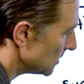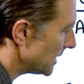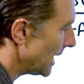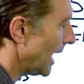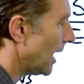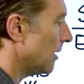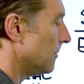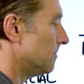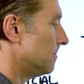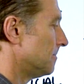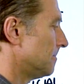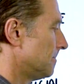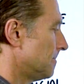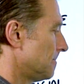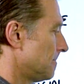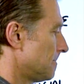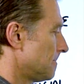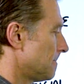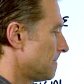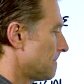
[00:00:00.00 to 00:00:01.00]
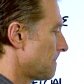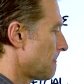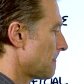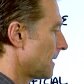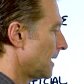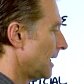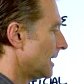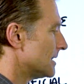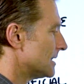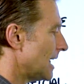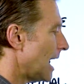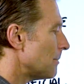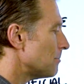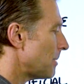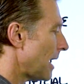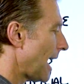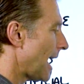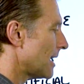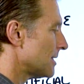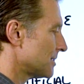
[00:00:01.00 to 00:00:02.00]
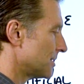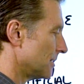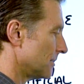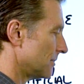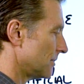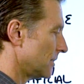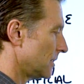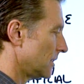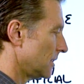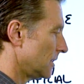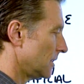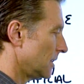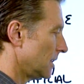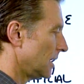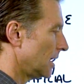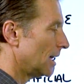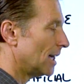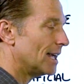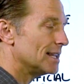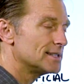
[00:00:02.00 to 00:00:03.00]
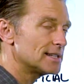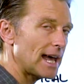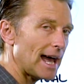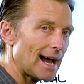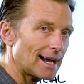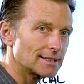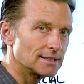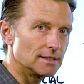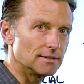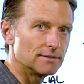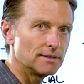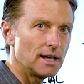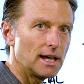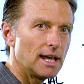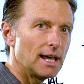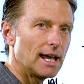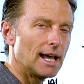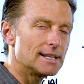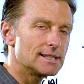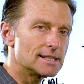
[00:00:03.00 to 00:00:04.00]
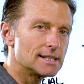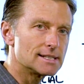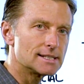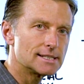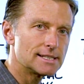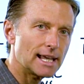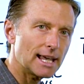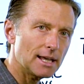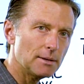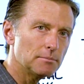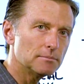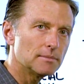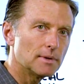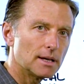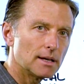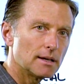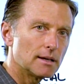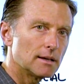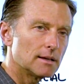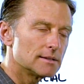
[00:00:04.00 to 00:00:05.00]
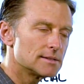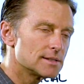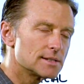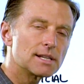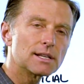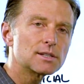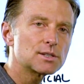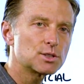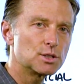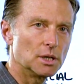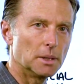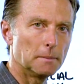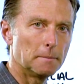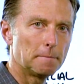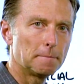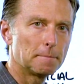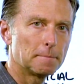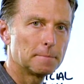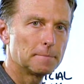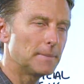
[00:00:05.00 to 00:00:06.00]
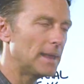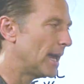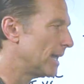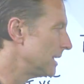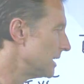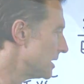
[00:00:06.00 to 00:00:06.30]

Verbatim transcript: down. It's not passive, it's active. It's the same system that